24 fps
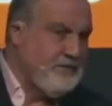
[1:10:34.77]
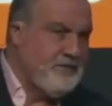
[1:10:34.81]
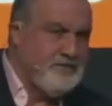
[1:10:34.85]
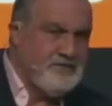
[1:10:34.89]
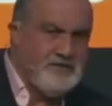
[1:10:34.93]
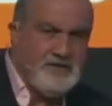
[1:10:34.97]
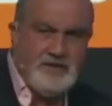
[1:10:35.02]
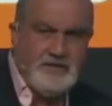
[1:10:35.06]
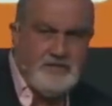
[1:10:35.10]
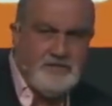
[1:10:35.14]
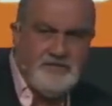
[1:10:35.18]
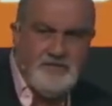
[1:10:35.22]

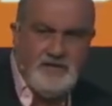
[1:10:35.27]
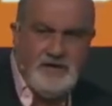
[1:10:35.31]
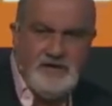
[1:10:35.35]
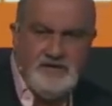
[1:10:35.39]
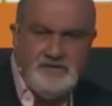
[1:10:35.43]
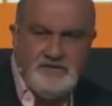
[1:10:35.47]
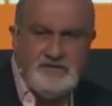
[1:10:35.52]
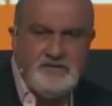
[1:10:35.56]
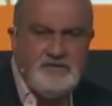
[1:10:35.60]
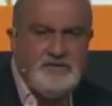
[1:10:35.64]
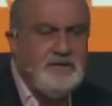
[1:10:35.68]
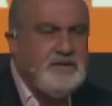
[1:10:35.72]

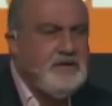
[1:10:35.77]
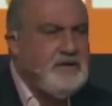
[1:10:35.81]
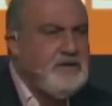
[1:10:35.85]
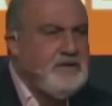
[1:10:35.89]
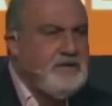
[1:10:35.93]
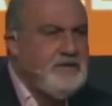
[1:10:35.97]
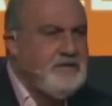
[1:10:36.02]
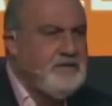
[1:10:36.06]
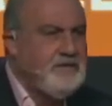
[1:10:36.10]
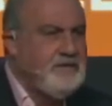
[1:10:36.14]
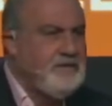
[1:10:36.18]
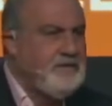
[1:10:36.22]
sacrifice
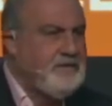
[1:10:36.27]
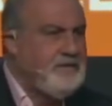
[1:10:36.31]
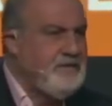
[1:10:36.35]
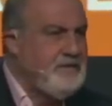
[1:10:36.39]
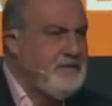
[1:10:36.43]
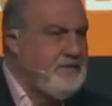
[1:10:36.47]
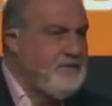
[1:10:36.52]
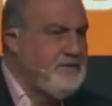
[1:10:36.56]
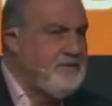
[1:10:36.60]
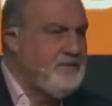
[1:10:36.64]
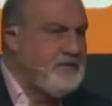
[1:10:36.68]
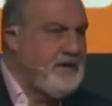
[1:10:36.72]

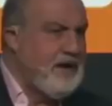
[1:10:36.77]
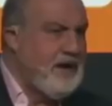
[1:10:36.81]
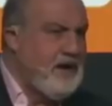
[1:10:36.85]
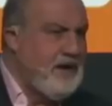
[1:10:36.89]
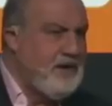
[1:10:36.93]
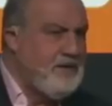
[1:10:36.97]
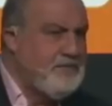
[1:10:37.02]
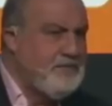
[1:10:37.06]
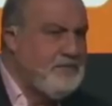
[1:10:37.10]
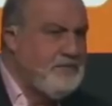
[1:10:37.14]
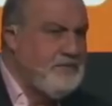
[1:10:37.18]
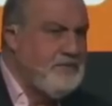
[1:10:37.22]
the
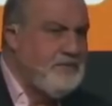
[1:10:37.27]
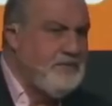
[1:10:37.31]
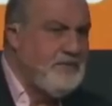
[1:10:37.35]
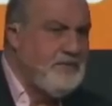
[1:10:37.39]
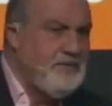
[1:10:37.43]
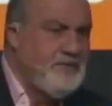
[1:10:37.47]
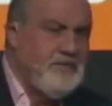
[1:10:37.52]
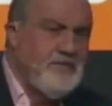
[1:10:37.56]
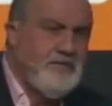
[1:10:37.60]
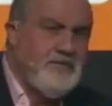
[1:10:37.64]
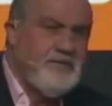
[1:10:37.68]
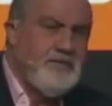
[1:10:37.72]
cow
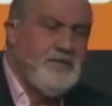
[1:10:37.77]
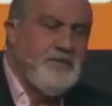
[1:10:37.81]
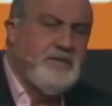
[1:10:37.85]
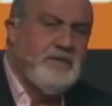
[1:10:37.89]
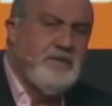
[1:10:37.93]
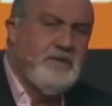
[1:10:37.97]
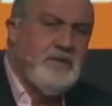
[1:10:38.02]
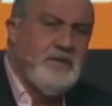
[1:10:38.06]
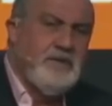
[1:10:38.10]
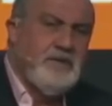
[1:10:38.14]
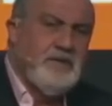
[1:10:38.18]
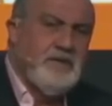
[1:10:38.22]
or the
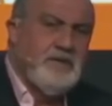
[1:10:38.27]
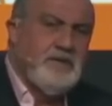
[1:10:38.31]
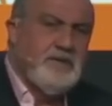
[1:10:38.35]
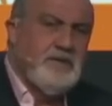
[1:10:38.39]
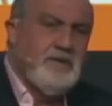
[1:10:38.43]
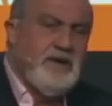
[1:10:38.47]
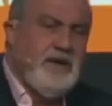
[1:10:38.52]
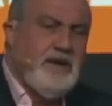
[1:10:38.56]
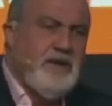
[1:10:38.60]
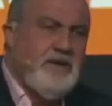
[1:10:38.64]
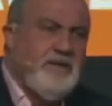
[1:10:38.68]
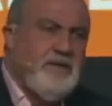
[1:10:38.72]

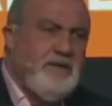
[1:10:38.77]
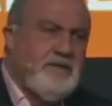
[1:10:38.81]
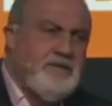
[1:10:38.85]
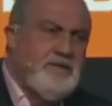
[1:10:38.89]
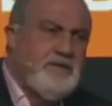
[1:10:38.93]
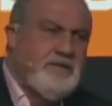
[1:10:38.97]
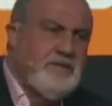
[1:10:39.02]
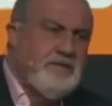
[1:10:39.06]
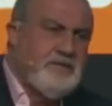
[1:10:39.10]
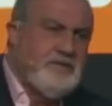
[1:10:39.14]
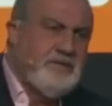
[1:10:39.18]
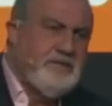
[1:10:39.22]
lamb,
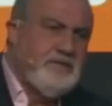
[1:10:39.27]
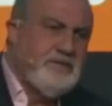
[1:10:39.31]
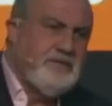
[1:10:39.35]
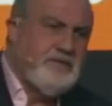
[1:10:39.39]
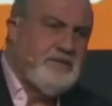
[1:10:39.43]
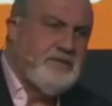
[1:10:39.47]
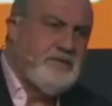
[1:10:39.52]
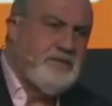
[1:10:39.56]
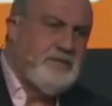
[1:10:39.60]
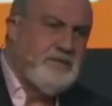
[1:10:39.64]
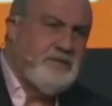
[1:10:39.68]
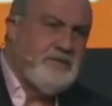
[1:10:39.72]

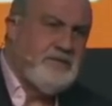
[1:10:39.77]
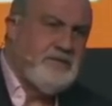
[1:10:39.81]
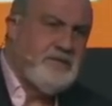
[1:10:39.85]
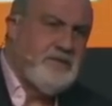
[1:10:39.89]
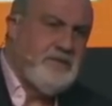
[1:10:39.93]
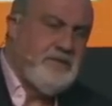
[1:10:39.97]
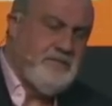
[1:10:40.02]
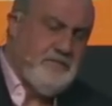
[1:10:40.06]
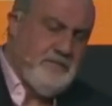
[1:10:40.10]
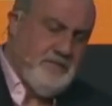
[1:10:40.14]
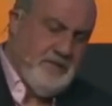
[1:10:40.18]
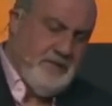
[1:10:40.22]
the
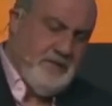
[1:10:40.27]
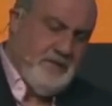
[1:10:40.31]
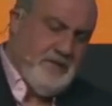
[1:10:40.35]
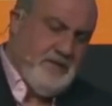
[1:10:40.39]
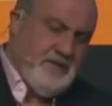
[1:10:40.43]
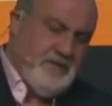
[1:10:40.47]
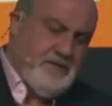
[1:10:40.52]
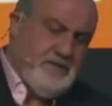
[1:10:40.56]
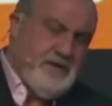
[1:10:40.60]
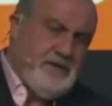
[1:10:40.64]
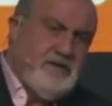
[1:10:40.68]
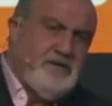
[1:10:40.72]
sheep
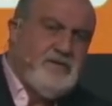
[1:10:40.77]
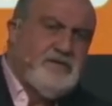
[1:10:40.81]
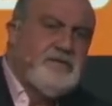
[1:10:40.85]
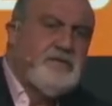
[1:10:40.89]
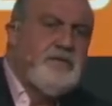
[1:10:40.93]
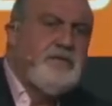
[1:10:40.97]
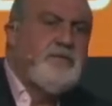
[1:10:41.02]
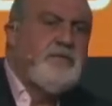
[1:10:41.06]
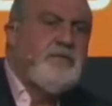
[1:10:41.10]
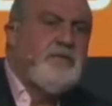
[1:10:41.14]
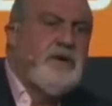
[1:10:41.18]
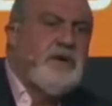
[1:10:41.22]
in a
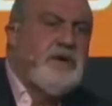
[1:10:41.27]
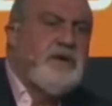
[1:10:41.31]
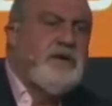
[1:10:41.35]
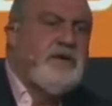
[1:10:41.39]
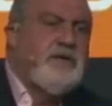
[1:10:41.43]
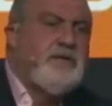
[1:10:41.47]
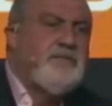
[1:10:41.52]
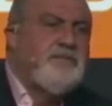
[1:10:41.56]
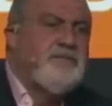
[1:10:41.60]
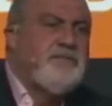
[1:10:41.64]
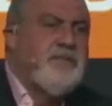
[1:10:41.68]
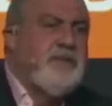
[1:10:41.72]
certain
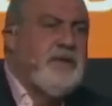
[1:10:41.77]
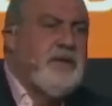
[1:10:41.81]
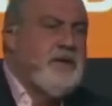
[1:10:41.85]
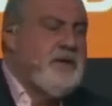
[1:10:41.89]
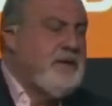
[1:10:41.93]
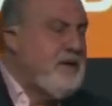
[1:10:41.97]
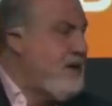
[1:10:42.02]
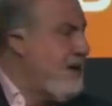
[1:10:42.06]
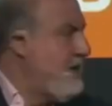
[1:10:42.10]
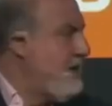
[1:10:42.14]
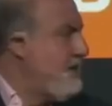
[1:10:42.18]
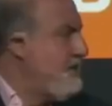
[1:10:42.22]
way,
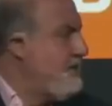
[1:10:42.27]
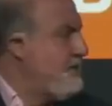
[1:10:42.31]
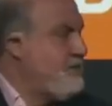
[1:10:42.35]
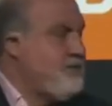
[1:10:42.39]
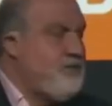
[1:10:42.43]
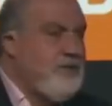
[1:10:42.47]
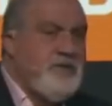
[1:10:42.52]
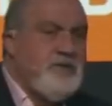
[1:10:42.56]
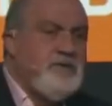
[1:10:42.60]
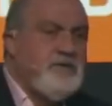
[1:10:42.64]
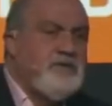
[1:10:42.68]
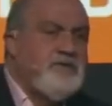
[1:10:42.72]
and
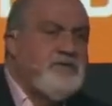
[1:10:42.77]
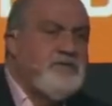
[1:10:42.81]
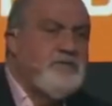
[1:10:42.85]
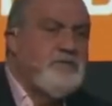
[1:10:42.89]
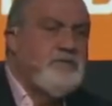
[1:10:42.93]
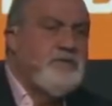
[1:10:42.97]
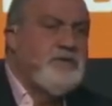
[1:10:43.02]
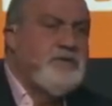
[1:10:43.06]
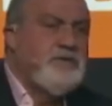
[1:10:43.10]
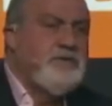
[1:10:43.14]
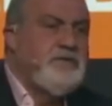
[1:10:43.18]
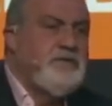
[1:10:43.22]
Christians
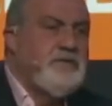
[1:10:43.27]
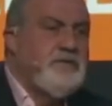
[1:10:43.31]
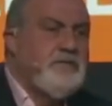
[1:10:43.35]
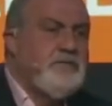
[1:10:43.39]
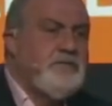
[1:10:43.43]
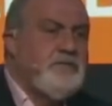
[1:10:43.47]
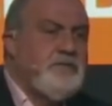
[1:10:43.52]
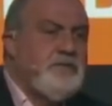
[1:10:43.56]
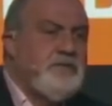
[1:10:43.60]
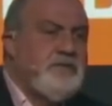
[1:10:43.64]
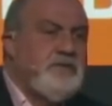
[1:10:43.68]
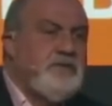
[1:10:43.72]

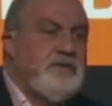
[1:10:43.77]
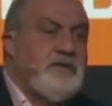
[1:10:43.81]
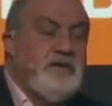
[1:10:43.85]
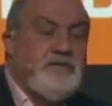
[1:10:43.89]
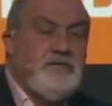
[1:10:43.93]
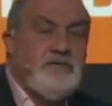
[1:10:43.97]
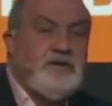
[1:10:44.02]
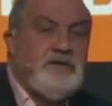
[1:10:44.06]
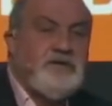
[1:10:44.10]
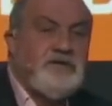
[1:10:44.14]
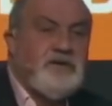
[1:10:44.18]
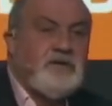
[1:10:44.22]
would
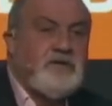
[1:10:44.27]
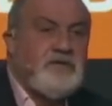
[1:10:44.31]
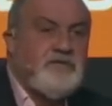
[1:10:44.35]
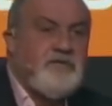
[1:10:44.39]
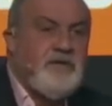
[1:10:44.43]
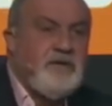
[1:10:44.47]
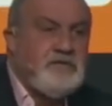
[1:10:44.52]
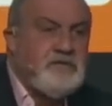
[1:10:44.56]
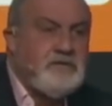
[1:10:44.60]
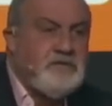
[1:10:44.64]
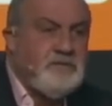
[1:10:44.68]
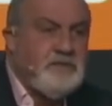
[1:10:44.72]
never eat
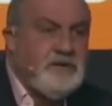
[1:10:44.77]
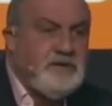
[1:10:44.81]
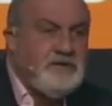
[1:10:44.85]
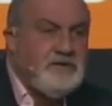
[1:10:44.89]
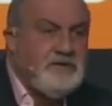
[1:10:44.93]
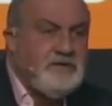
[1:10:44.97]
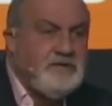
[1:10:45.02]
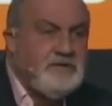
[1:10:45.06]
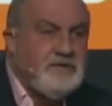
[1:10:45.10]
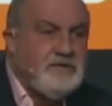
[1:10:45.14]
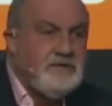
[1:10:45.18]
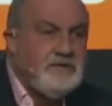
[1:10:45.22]
sacrificial
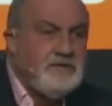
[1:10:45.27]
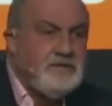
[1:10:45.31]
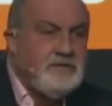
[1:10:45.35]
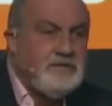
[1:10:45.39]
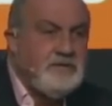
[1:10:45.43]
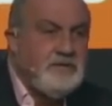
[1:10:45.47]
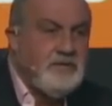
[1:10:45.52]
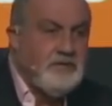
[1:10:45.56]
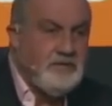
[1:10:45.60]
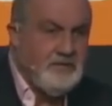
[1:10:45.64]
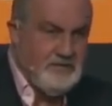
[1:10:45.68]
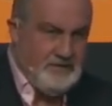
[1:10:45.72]
meat.
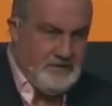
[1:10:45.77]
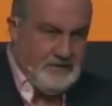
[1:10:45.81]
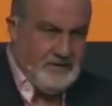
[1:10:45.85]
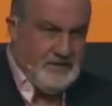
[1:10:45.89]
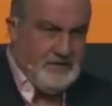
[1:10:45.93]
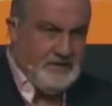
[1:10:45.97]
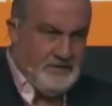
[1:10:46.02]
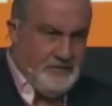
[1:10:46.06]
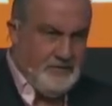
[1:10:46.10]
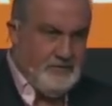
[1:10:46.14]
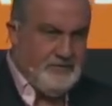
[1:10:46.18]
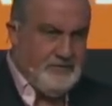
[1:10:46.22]

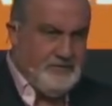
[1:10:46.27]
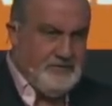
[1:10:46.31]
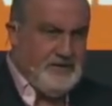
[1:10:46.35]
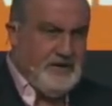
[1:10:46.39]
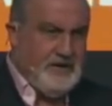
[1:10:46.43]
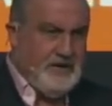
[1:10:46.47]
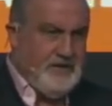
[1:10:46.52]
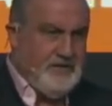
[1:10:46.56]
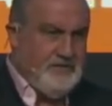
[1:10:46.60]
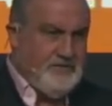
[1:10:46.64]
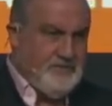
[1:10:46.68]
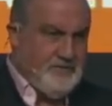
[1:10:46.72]
In the old
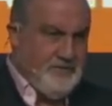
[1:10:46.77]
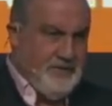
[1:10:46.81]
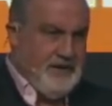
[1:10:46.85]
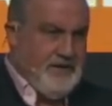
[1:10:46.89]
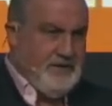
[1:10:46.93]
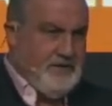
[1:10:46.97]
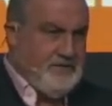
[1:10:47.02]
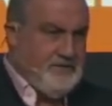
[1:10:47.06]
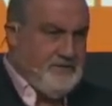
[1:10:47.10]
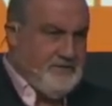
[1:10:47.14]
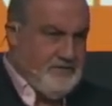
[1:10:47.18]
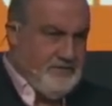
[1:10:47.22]
times,
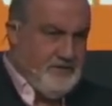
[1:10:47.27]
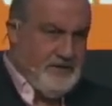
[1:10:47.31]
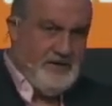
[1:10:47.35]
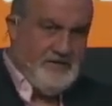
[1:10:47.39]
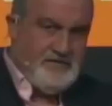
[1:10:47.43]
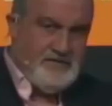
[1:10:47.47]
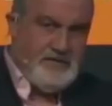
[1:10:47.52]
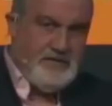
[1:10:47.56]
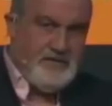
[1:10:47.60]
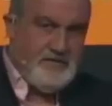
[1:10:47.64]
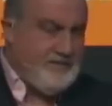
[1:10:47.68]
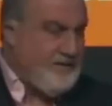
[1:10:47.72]
pagans would
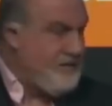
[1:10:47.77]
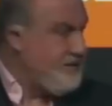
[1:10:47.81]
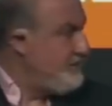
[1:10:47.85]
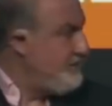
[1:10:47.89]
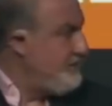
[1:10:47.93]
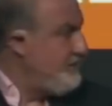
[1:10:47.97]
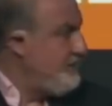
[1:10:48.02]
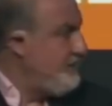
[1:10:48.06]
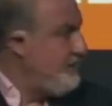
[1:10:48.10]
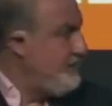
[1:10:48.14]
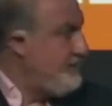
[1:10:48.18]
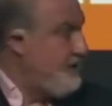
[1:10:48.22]
have
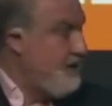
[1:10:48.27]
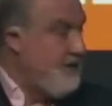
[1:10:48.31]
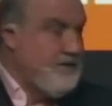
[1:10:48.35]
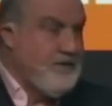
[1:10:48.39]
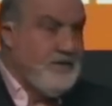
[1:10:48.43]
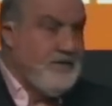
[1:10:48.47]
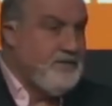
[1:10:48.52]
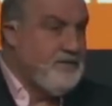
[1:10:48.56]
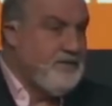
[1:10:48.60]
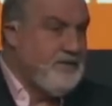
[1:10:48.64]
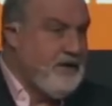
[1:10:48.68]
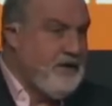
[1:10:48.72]
sacrificial meat, and
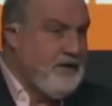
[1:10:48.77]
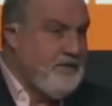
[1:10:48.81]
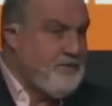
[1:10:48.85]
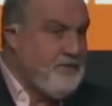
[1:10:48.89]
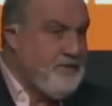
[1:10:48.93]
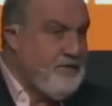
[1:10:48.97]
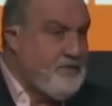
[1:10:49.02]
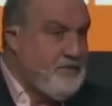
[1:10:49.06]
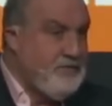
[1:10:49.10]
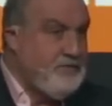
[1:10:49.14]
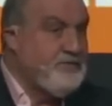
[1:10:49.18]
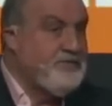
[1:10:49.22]
there's a lot of
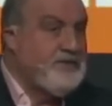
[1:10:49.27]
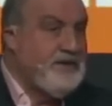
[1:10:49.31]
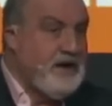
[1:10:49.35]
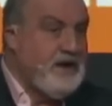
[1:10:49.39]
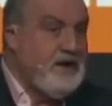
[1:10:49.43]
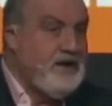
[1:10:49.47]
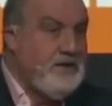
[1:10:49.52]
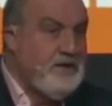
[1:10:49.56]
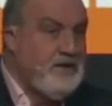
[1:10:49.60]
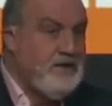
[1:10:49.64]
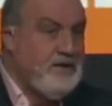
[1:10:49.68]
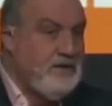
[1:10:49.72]
Christians who
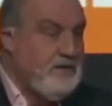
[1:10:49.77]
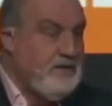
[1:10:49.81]
die